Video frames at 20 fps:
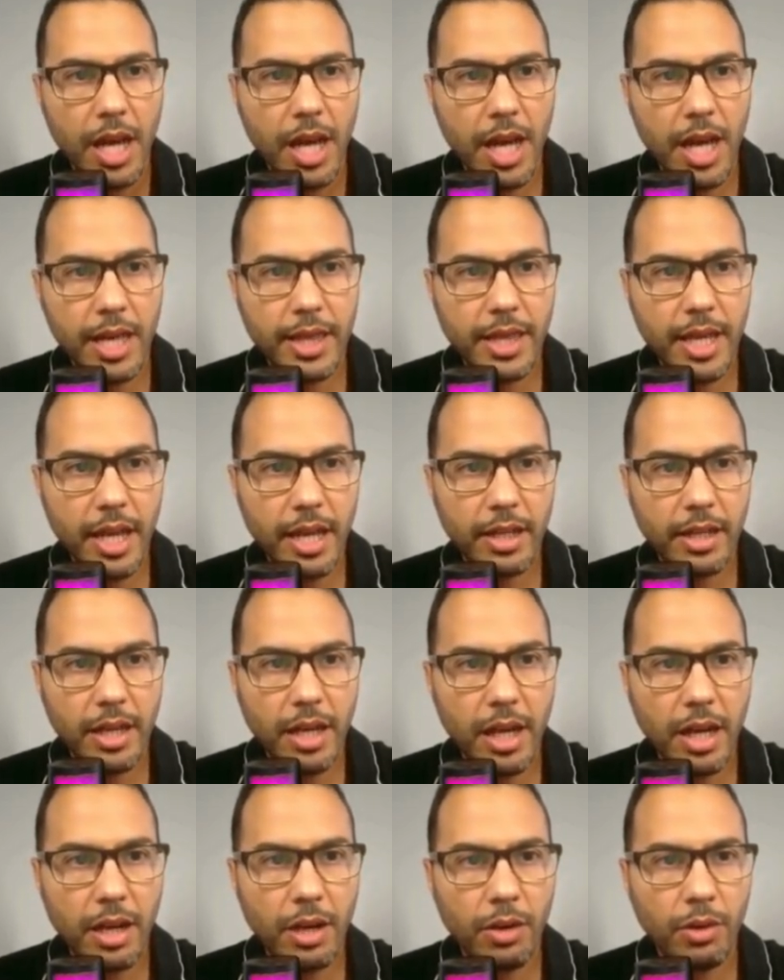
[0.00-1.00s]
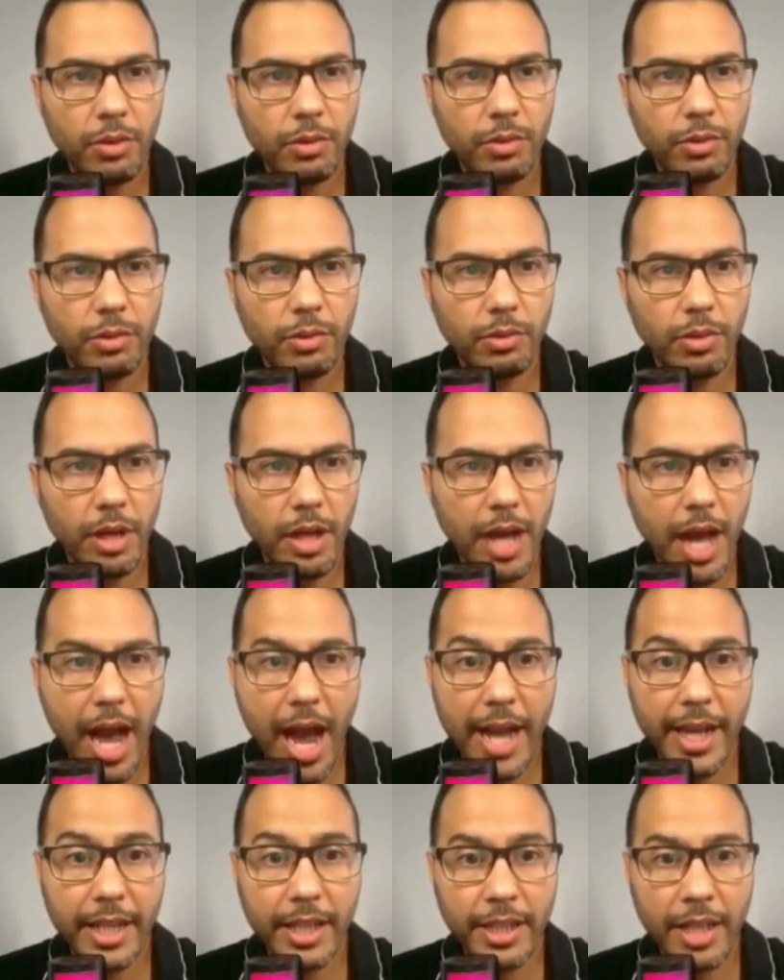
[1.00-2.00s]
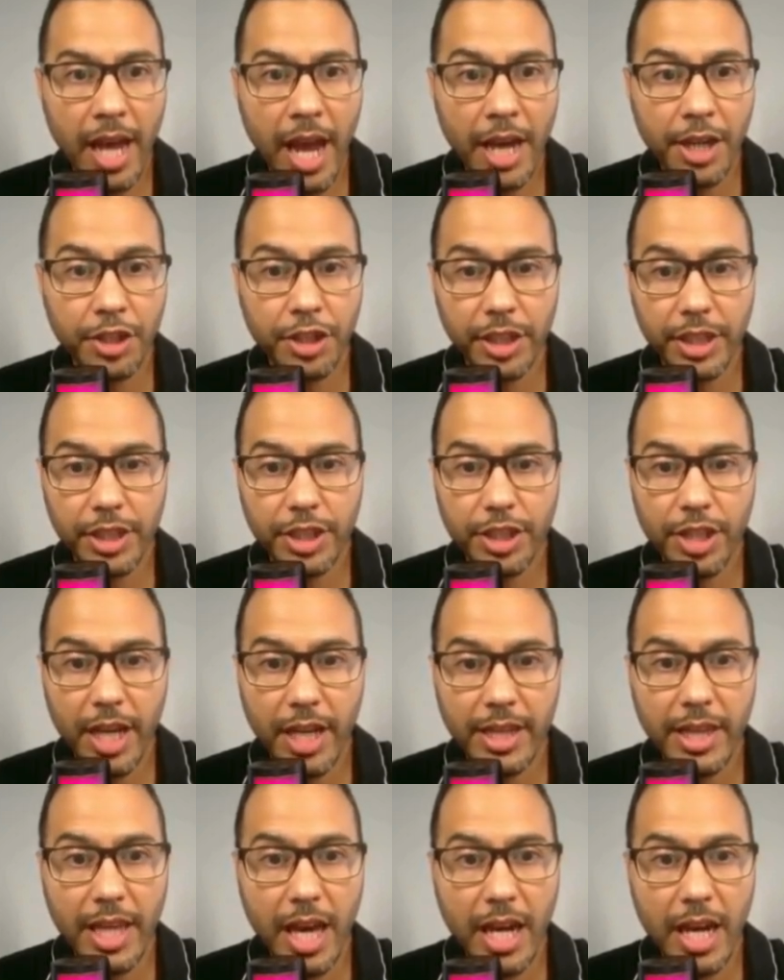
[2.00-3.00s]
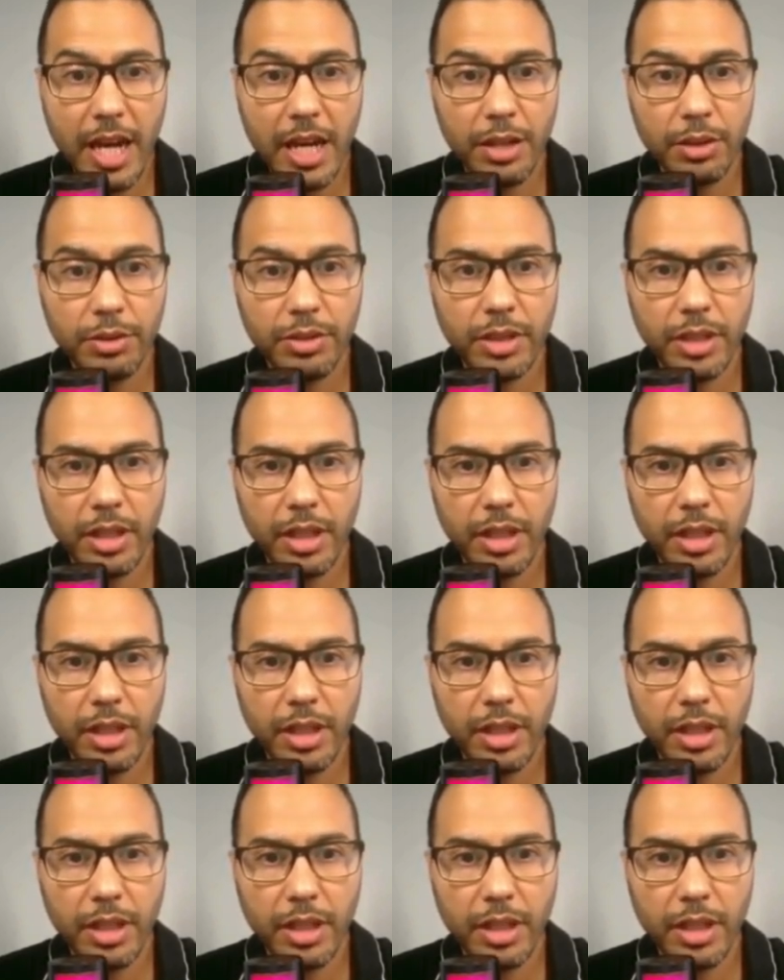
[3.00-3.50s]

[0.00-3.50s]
And then well, I can actually check that out